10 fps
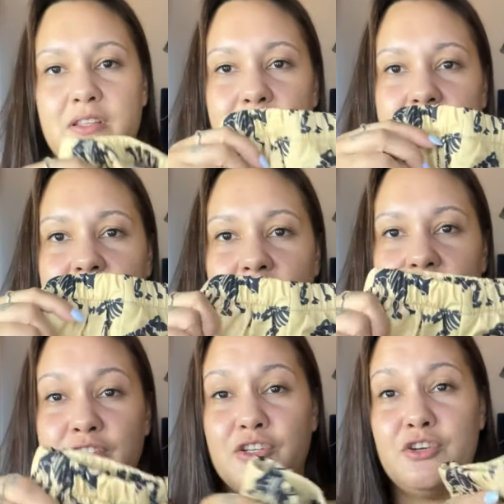the
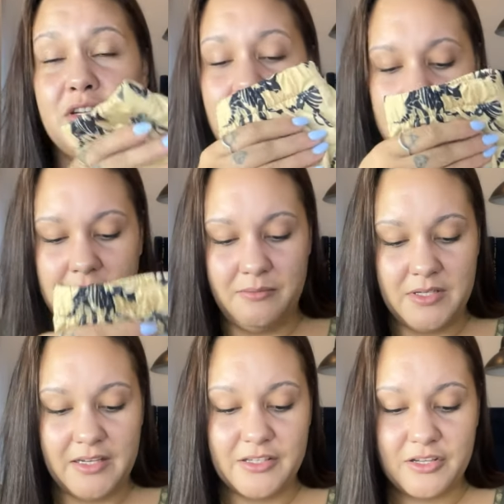material is good it seems
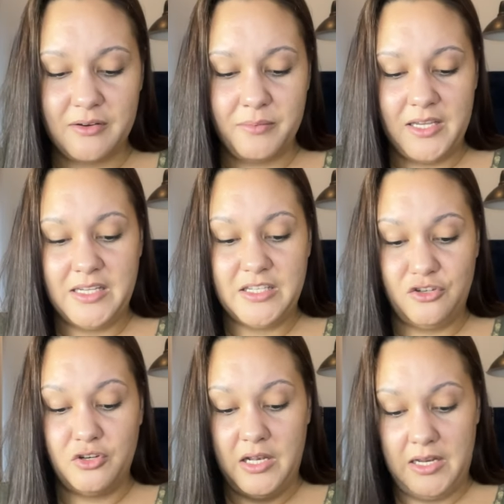like it's going to be easy
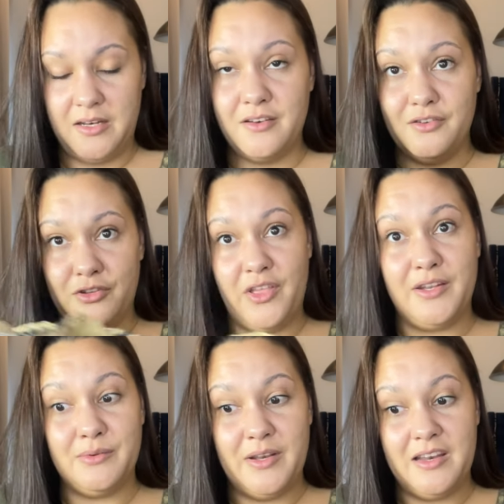to clean so
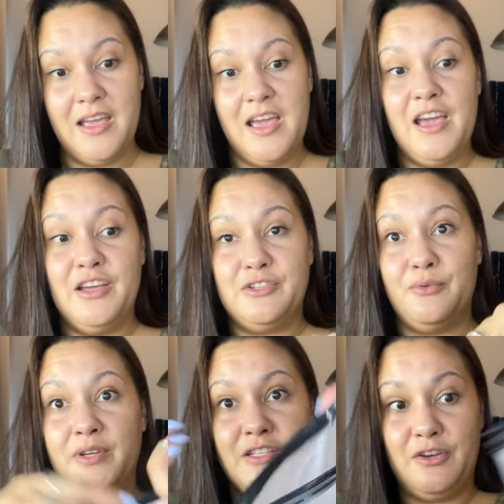that's what is
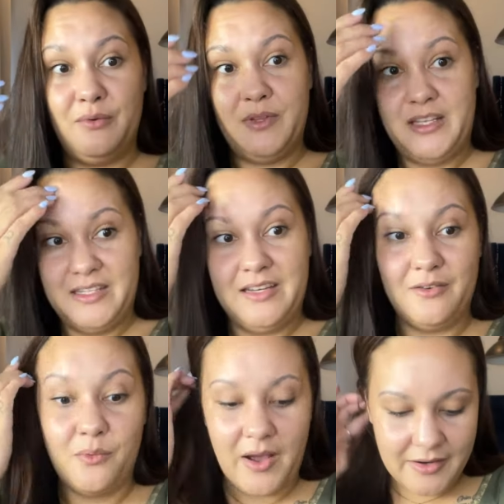always good with these
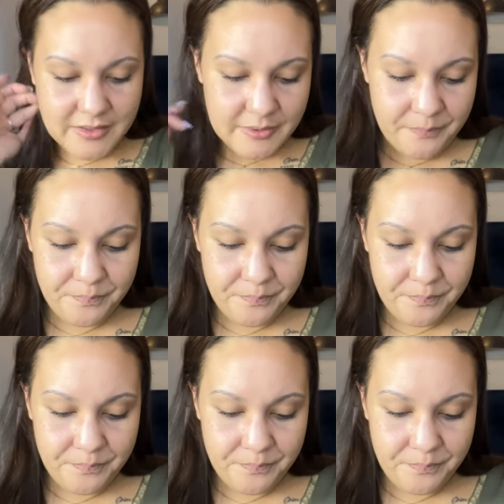little ones